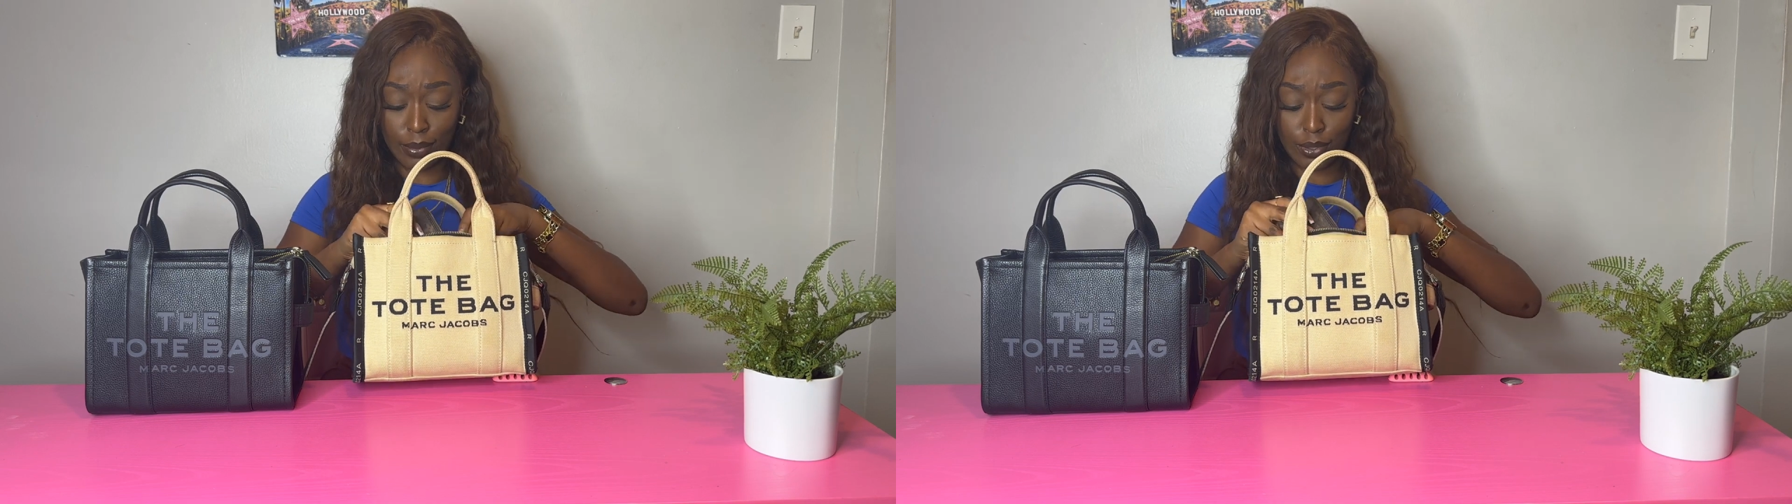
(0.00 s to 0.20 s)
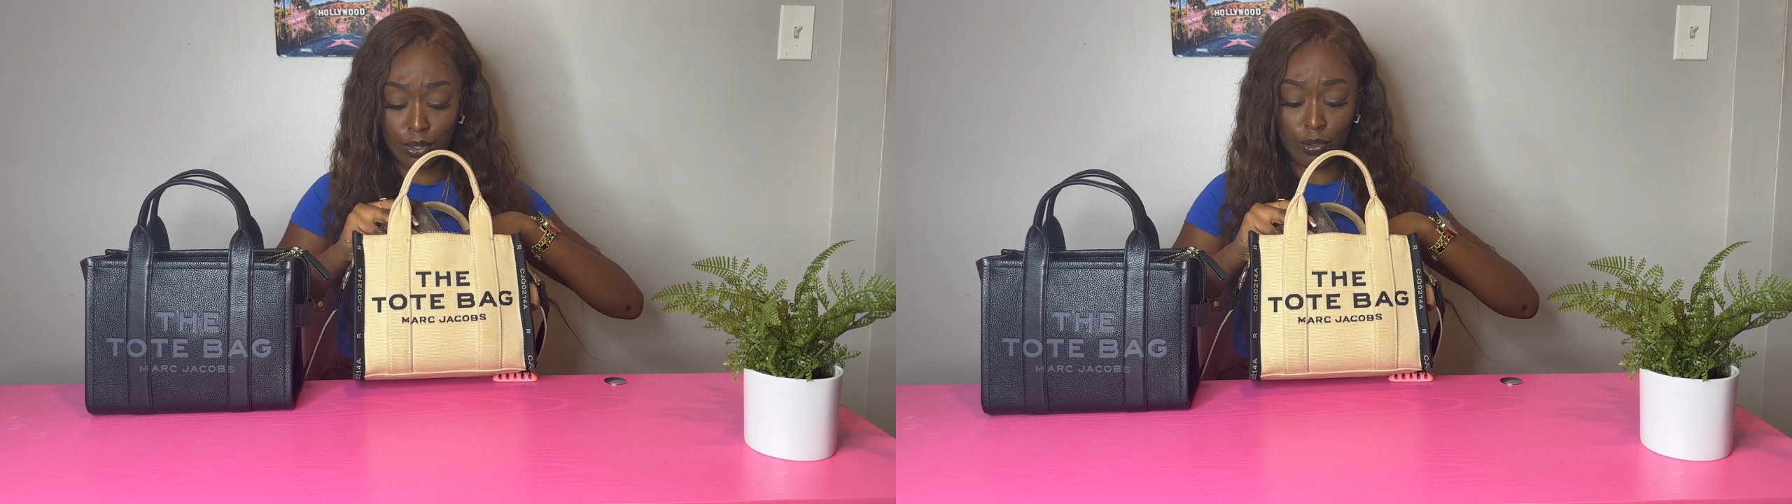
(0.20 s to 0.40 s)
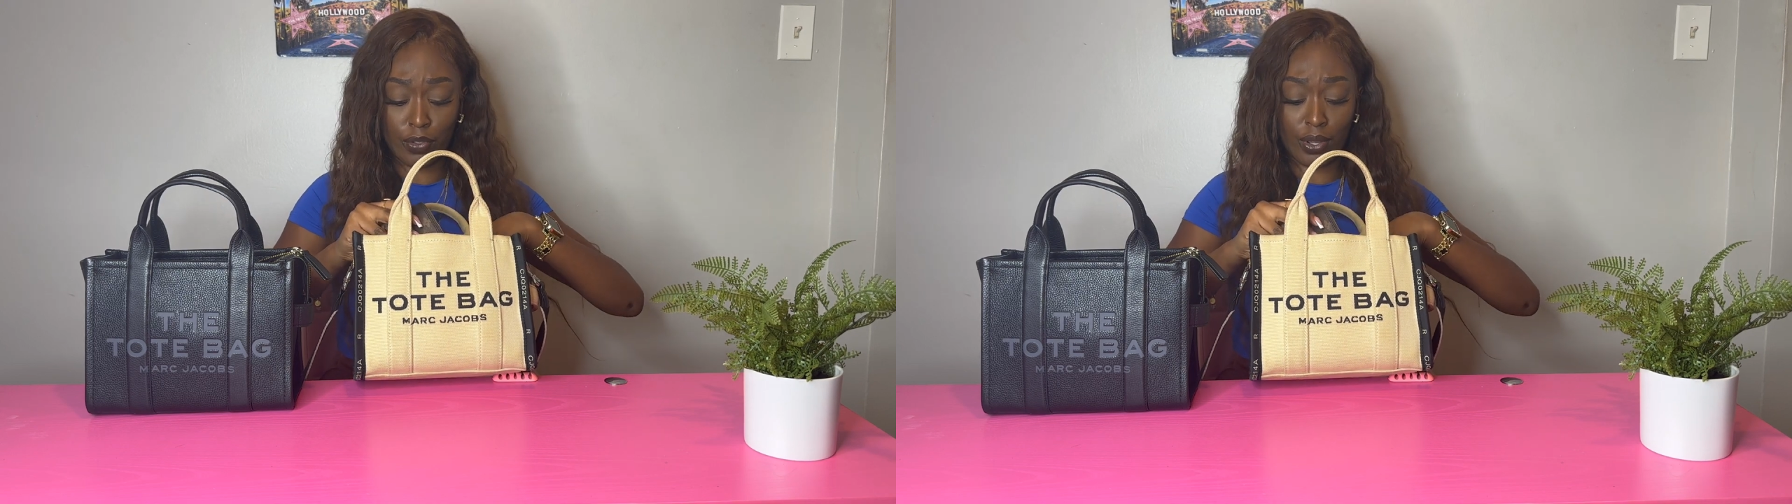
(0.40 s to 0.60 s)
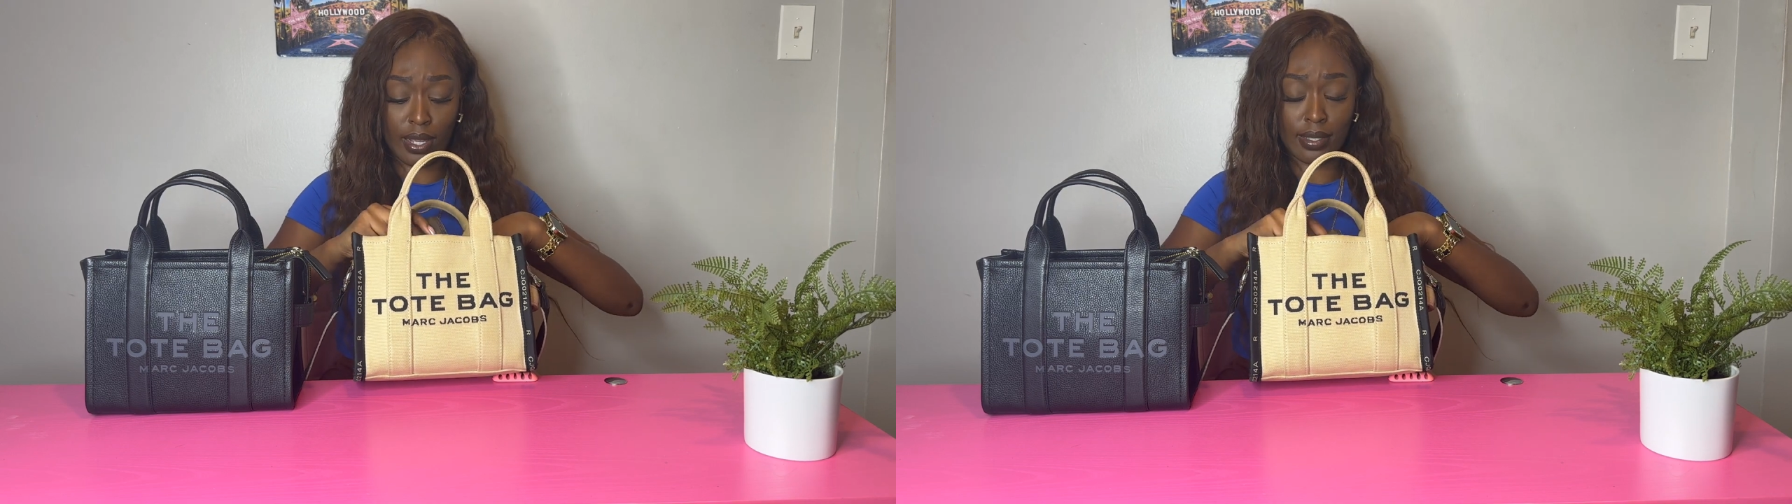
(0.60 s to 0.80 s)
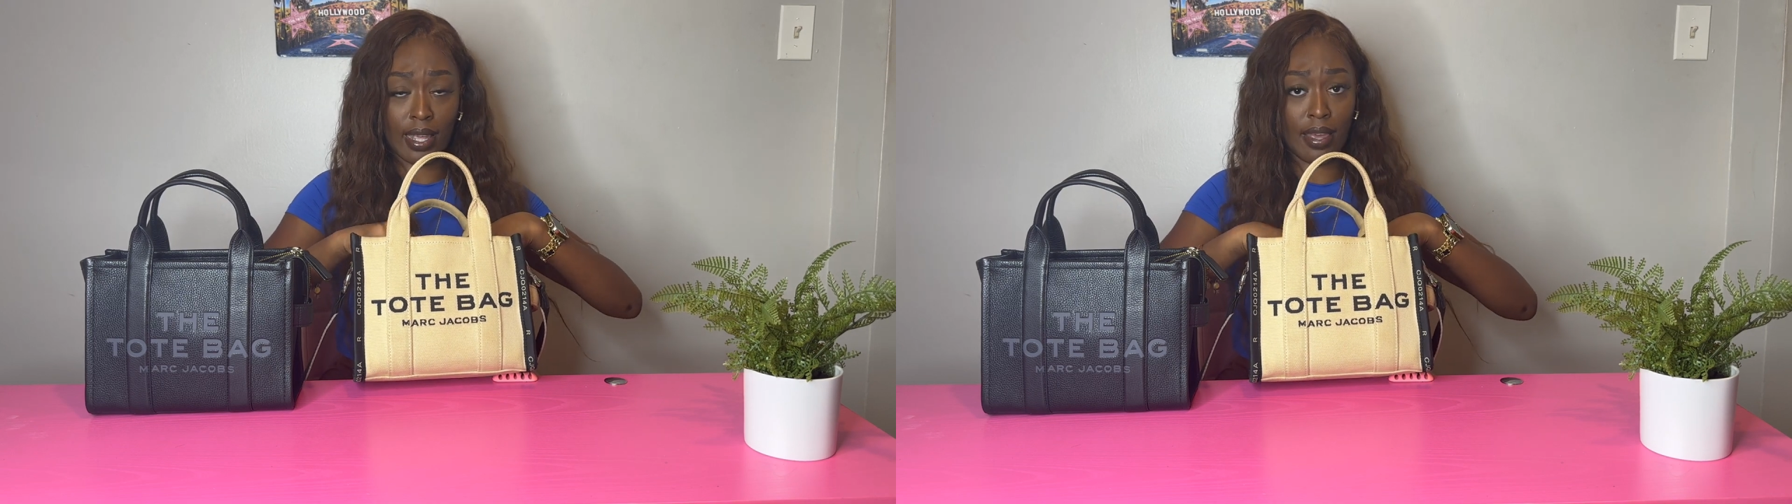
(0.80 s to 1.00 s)
So if you
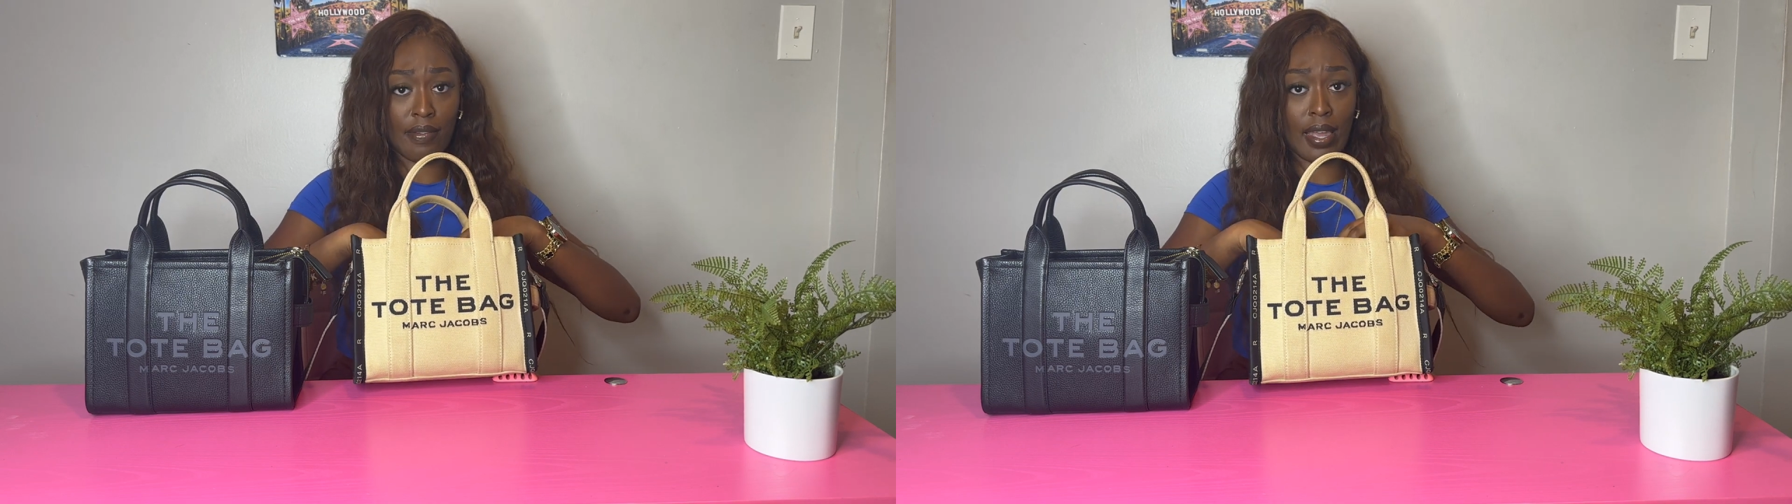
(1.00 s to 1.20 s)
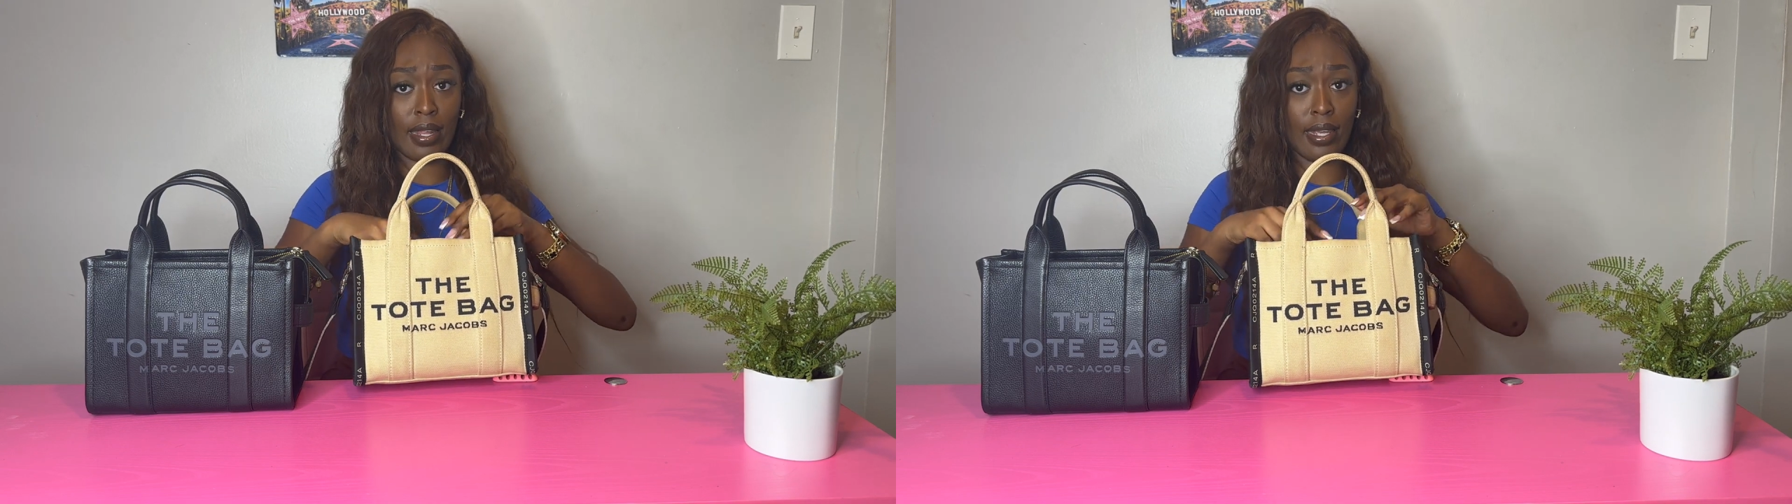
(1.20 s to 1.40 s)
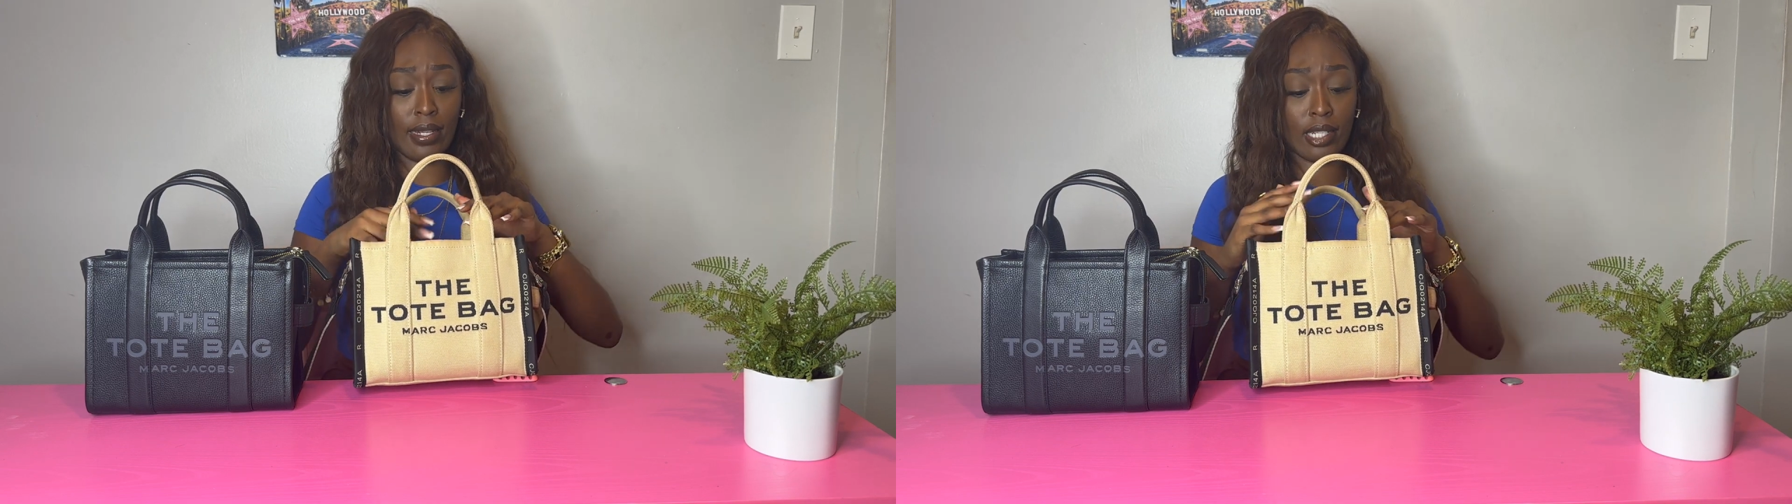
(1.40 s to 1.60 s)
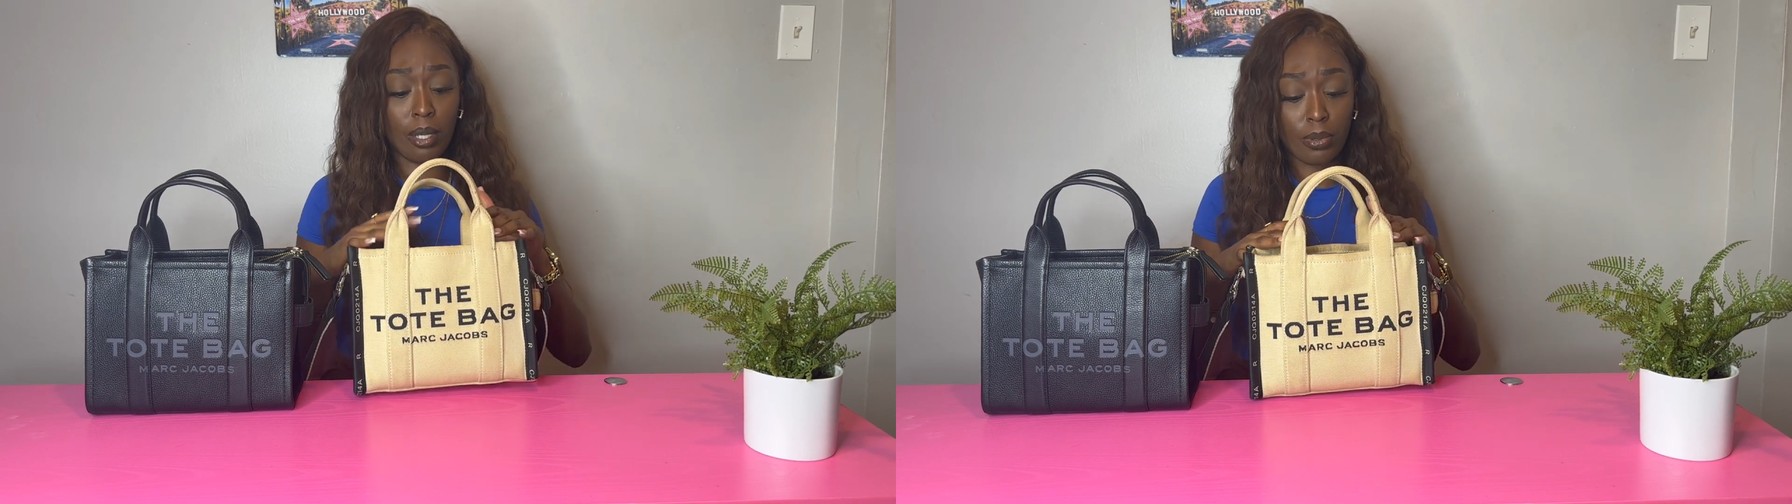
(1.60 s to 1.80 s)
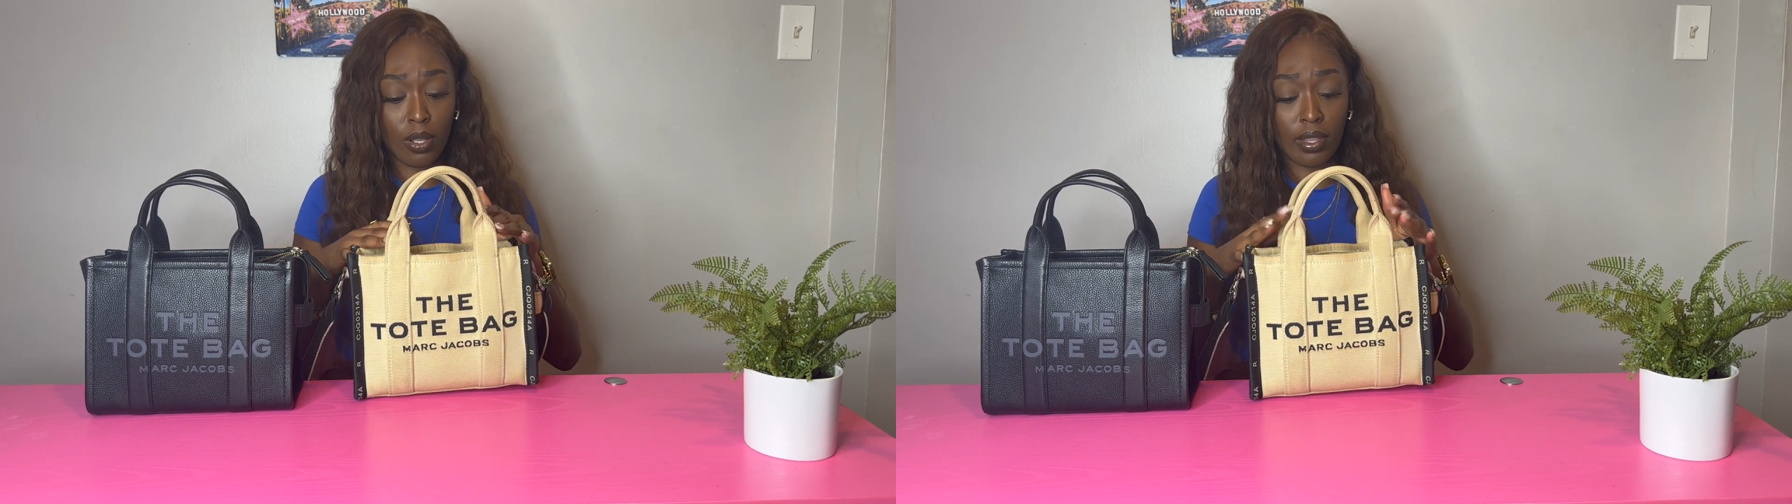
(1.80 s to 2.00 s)
guys have any
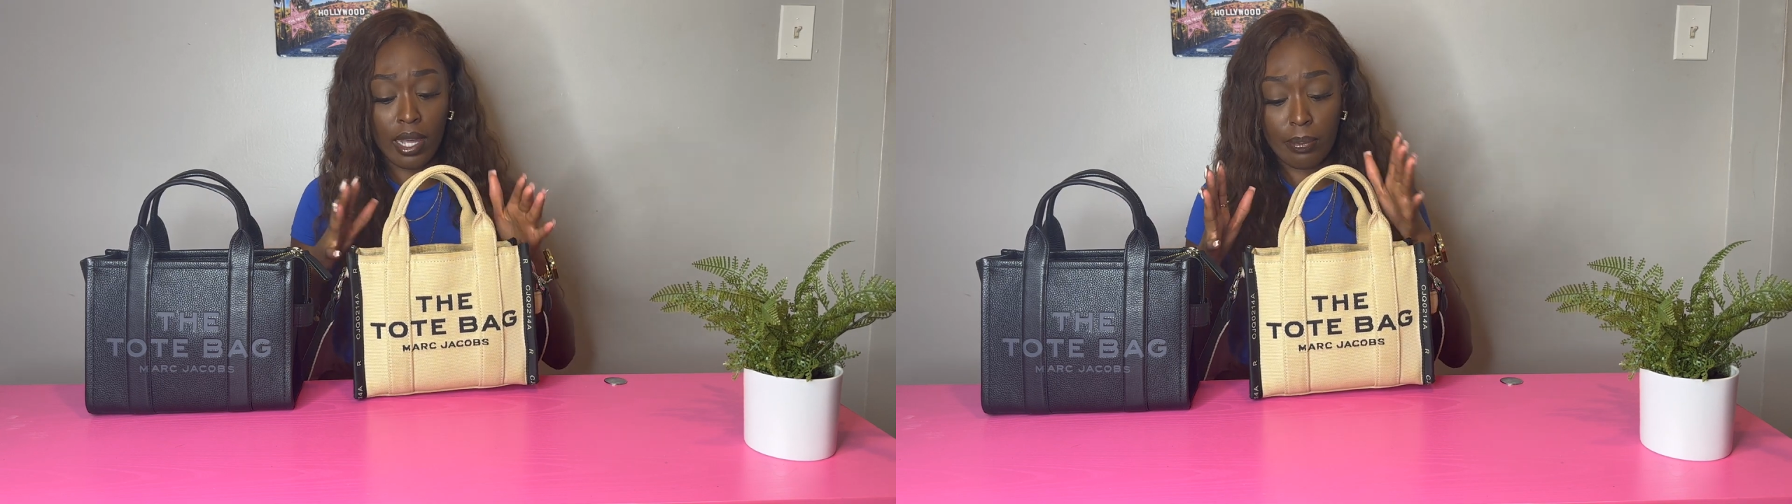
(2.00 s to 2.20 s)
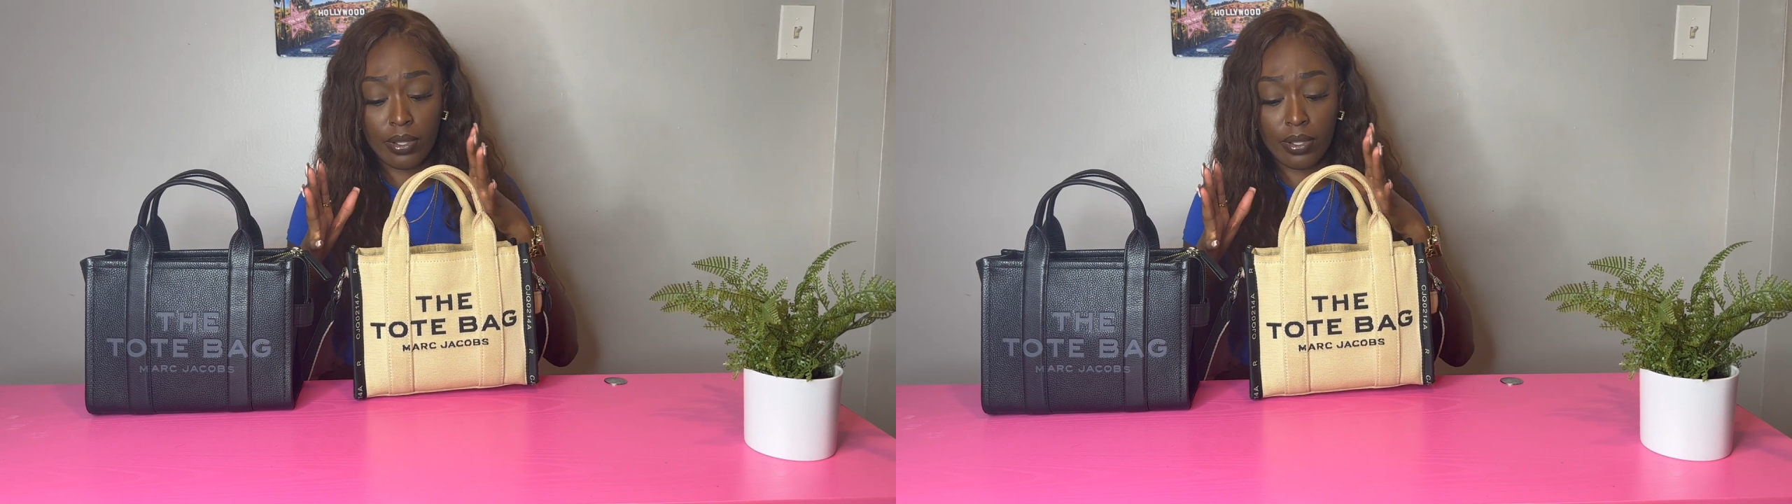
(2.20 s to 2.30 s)
tips on that,